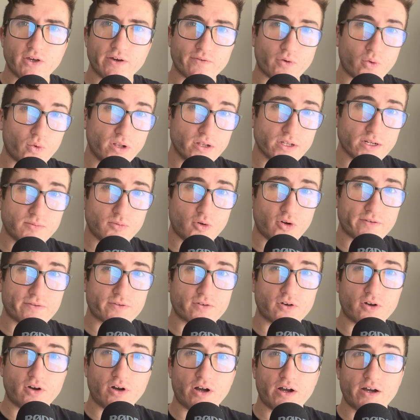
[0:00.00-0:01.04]
have a welcome
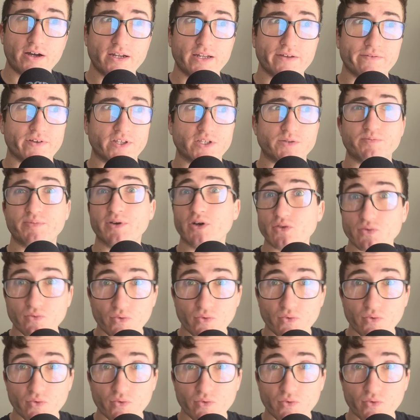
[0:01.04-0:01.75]
offer on. If it's built